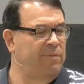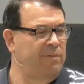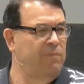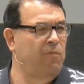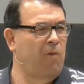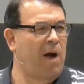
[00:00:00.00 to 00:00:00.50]

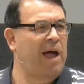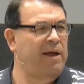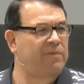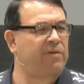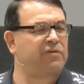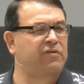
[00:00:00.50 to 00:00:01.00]

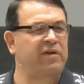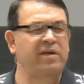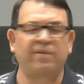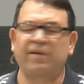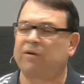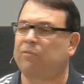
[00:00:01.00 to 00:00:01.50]
the sin
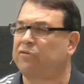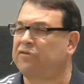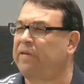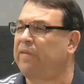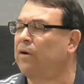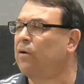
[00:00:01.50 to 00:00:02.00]
that was
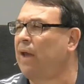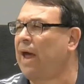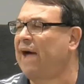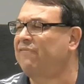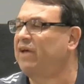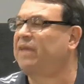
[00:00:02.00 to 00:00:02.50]
in their
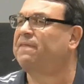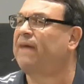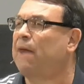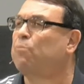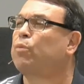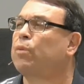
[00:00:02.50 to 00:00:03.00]
life at that
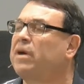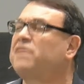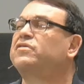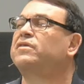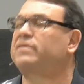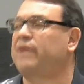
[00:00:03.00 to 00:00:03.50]

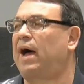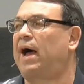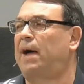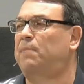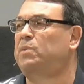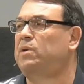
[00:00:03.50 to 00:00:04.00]
present
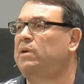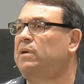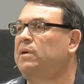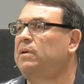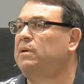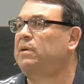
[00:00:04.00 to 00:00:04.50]
time.
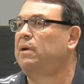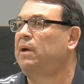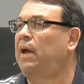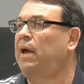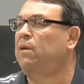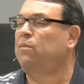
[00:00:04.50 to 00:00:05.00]

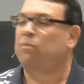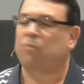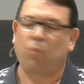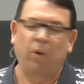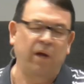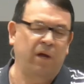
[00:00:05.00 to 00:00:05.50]
And
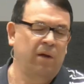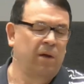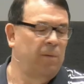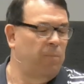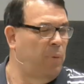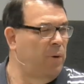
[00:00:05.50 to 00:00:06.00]
we
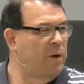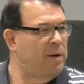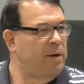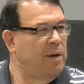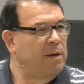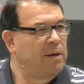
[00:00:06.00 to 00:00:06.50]
put,
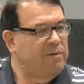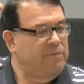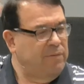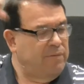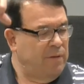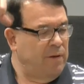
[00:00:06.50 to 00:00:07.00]

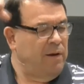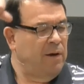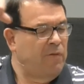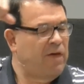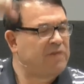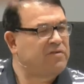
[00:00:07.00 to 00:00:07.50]

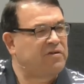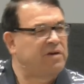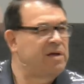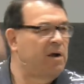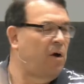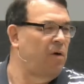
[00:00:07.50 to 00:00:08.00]
that
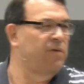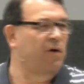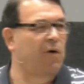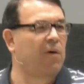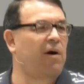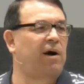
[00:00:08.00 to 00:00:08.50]
sin on the
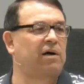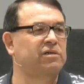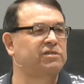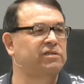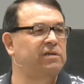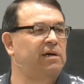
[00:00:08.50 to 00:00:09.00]
cross.
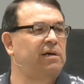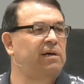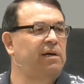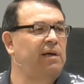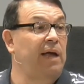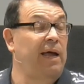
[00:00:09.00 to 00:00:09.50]

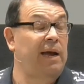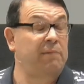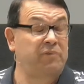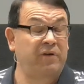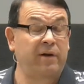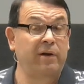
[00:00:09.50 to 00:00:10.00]
And I'm
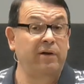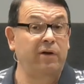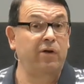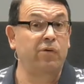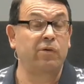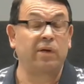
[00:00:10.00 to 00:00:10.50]
telling
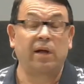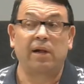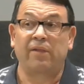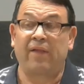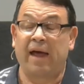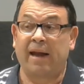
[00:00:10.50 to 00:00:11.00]
you,
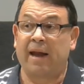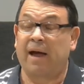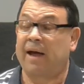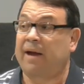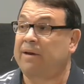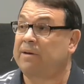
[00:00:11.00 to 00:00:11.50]
that
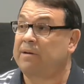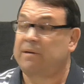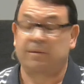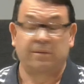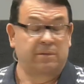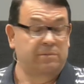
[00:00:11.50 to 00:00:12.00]
night,
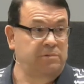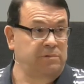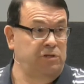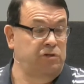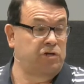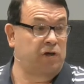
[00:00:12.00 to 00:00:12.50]

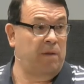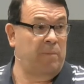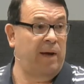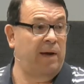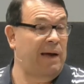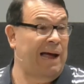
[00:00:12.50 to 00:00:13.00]
you talk
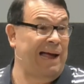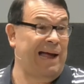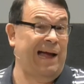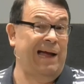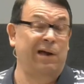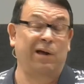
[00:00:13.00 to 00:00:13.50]
about,
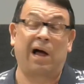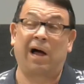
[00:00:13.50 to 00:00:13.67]
I don't